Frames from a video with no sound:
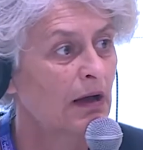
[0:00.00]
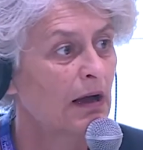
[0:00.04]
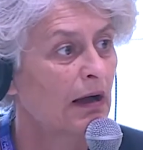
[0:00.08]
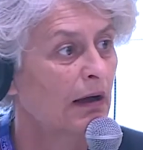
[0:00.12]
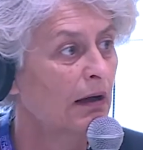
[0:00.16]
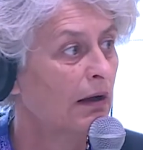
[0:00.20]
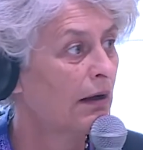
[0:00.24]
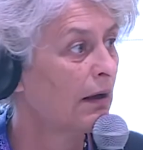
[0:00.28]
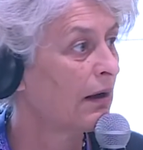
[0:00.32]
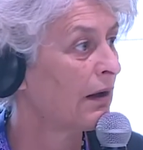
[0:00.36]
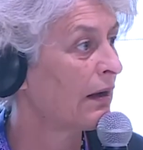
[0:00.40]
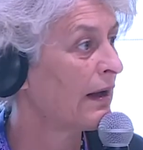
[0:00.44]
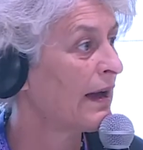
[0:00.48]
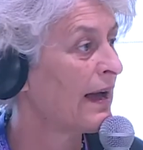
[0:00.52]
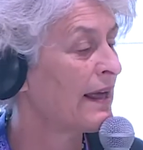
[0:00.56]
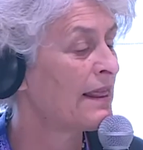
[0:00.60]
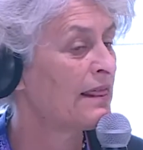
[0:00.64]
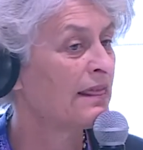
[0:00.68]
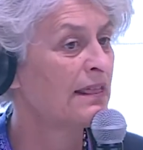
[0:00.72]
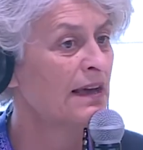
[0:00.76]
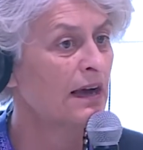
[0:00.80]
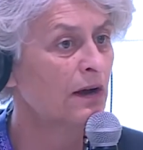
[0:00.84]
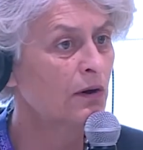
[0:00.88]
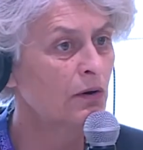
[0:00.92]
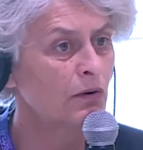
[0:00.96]

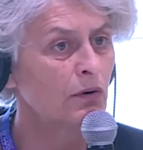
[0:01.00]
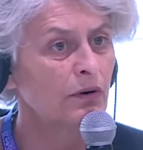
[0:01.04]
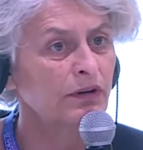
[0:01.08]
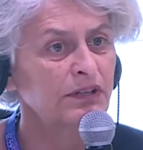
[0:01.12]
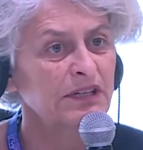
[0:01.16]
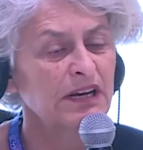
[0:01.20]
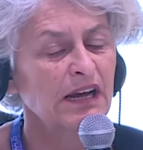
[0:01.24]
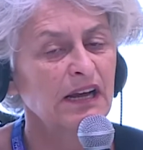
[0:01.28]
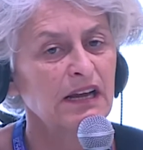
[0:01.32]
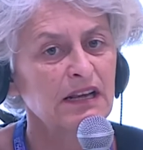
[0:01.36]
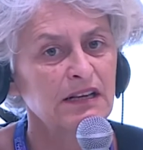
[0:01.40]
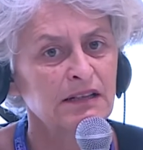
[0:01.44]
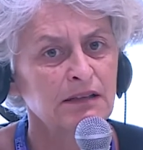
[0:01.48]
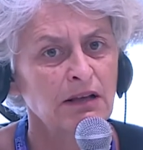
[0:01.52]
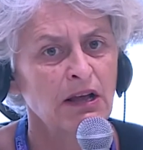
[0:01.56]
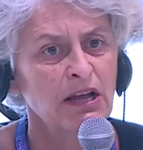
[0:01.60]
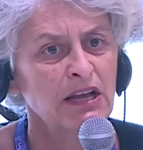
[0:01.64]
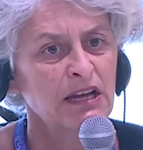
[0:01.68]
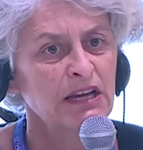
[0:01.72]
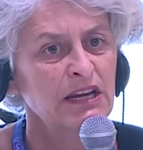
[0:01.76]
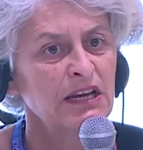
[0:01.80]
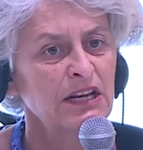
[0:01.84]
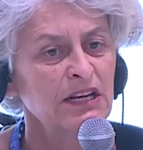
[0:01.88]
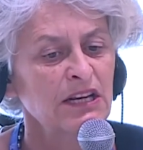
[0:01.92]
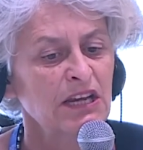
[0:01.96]
And nowadays,
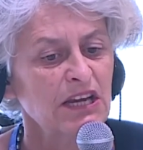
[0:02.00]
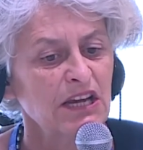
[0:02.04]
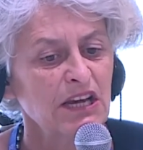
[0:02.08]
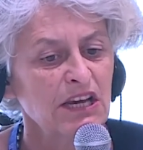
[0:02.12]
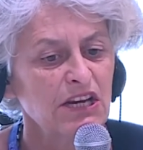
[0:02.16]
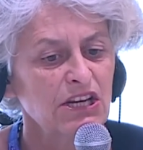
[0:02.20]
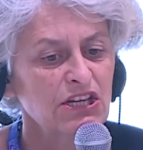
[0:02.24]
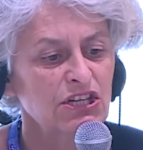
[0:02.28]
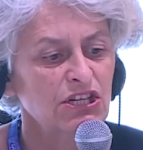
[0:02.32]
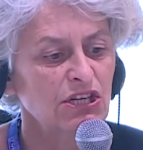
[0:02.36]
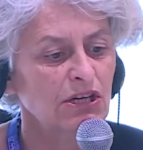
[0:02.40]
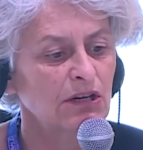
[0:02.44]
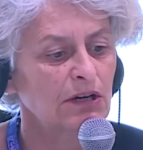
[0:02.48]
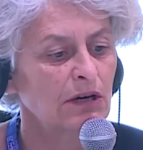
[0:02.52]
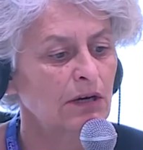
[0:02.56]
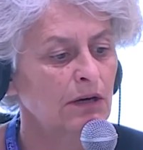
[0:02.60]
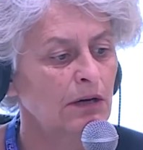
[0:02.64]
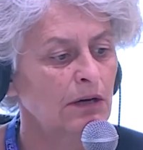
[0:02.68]
in each